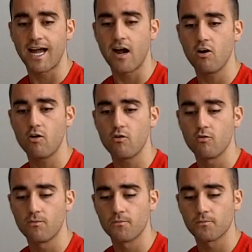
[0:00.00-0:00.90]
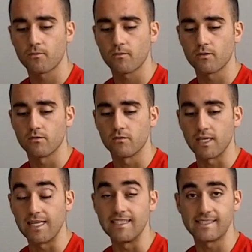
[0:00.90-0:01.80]
how
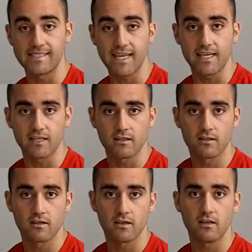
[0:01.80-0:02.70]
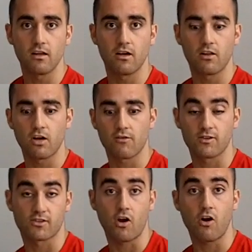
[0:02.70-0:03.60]
insane a lot of
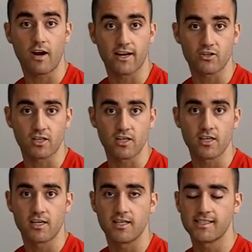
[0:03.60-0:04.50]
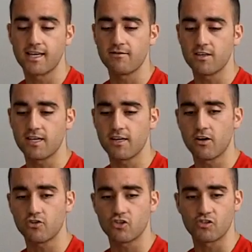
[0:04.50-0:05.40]
us are actually, is that we
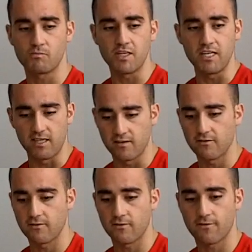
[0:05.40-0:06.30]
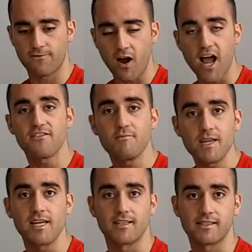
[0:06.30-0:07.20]
cannot just be for 5
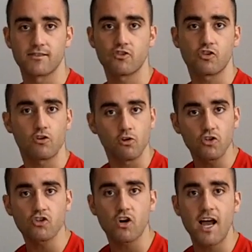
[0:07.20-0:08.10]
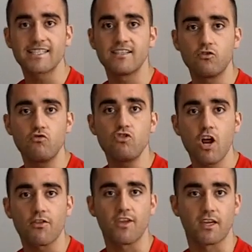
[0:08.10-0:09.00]
minutes, just close your eyes and do
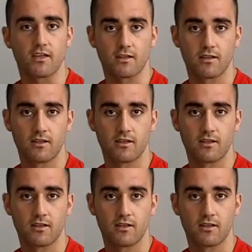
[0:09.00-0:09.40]
nothing.